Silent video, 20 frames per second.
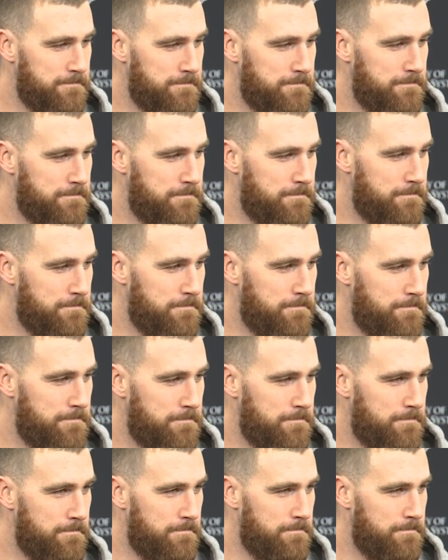Okay,
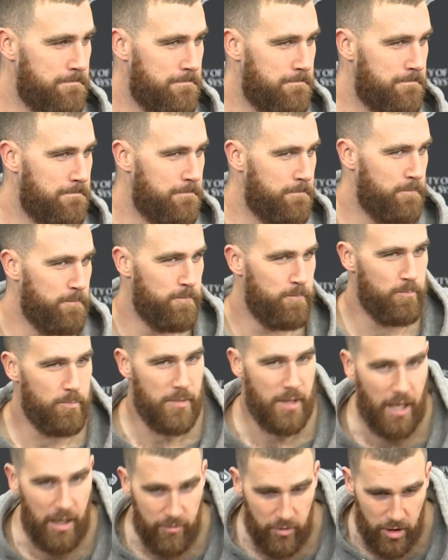thanks guys. Thanks,
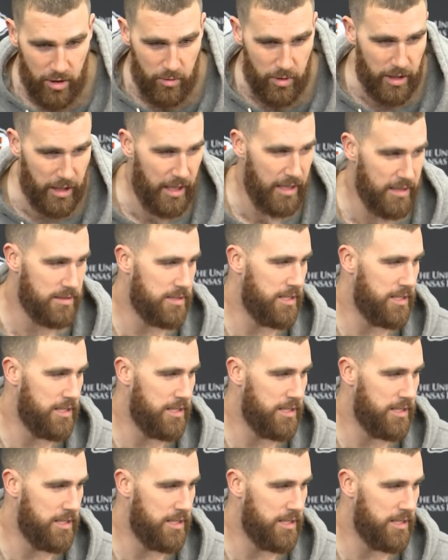Have a good one, guys.